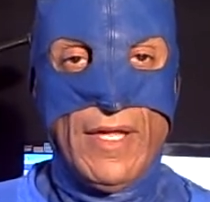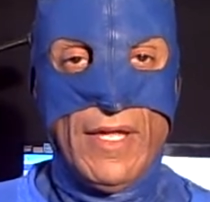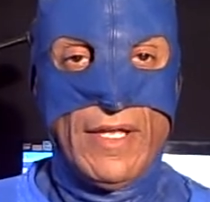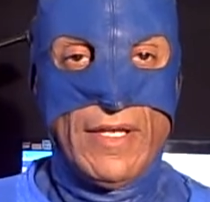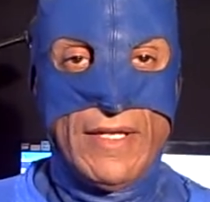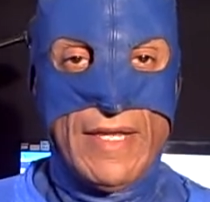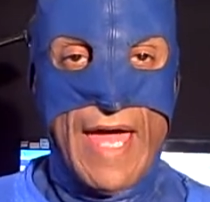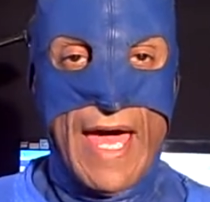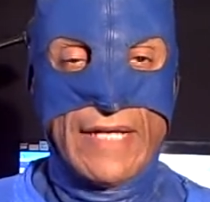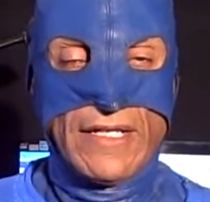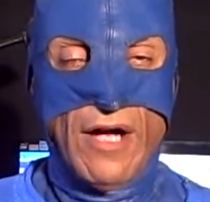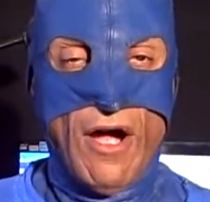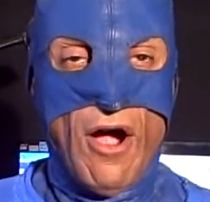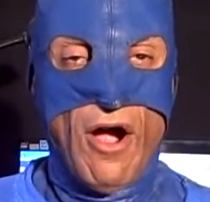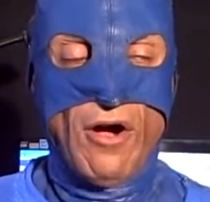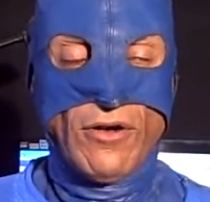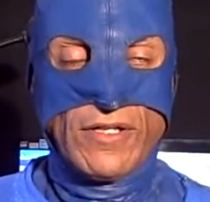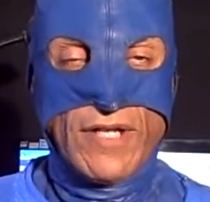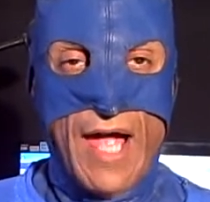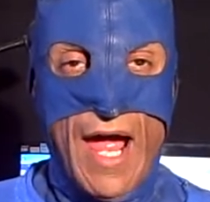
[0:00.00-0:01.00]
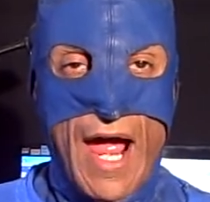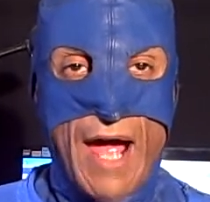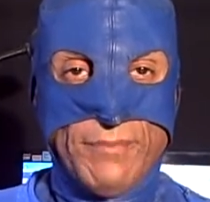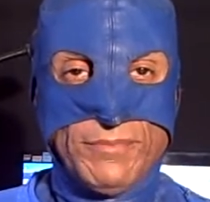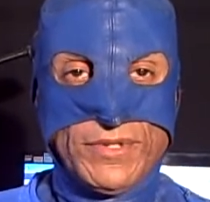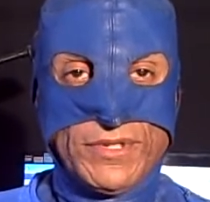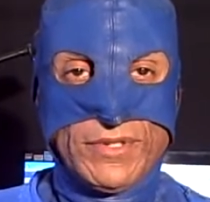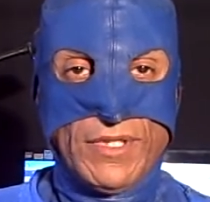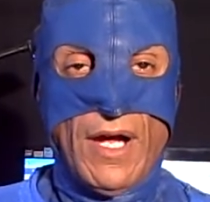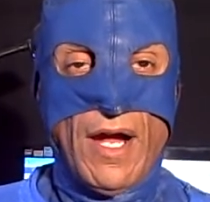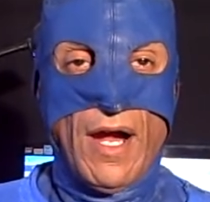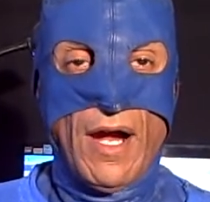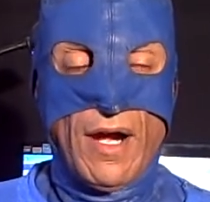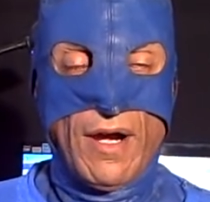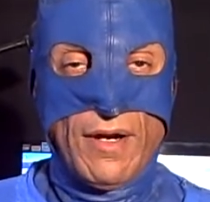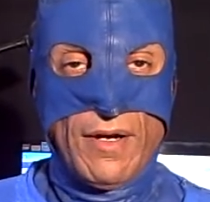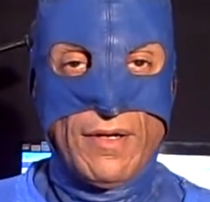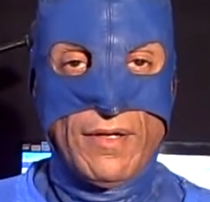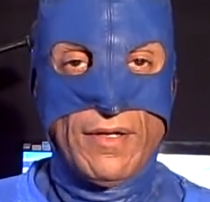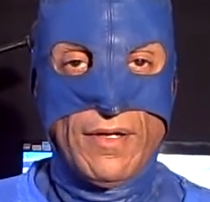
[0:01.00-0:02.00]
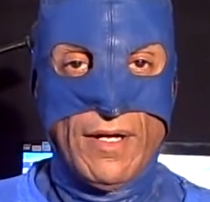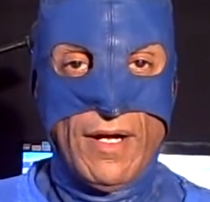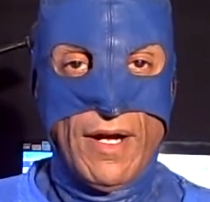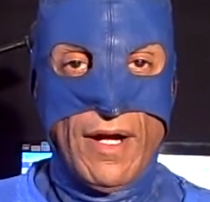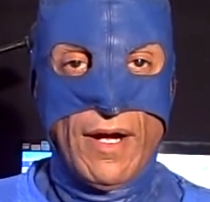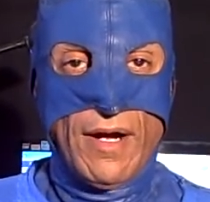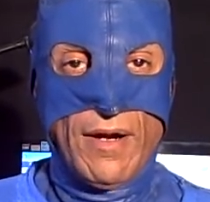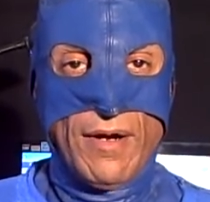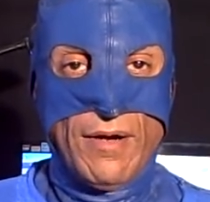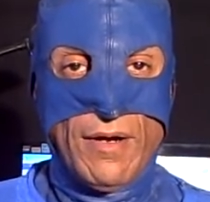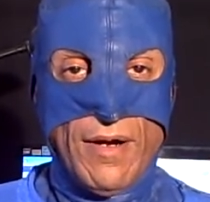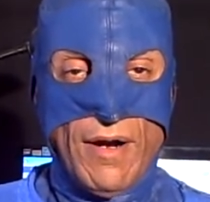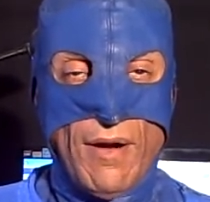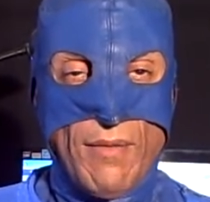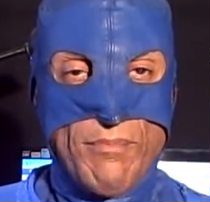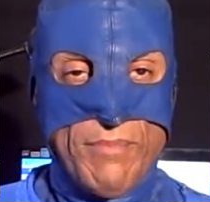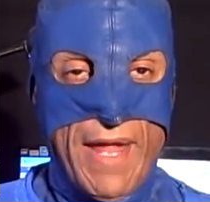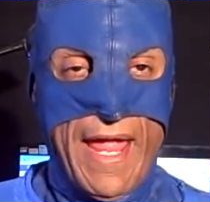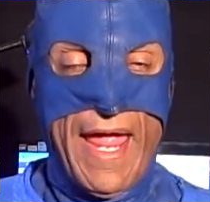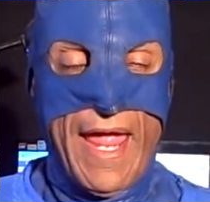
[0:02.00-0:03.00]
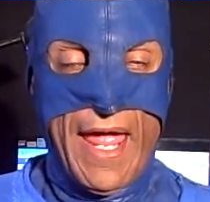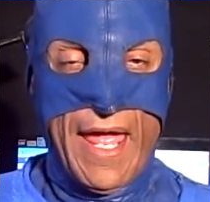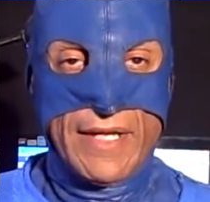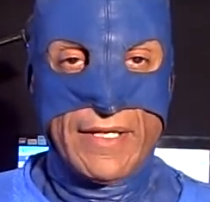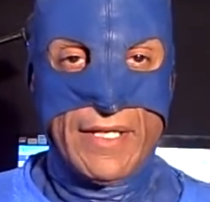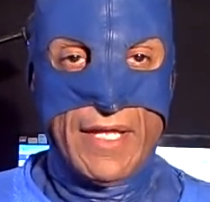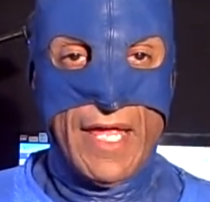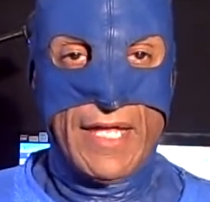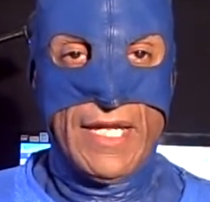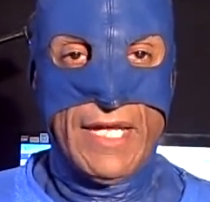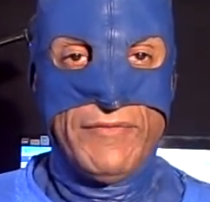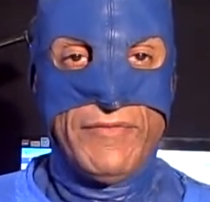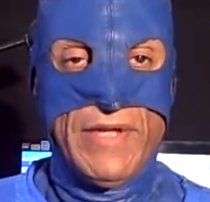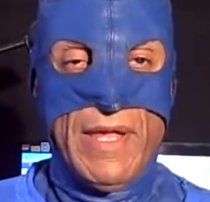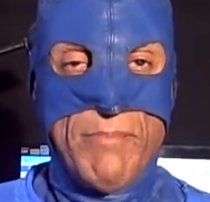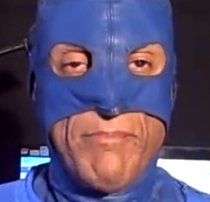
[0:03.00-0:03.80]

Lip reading: Not all cops are bad, and even the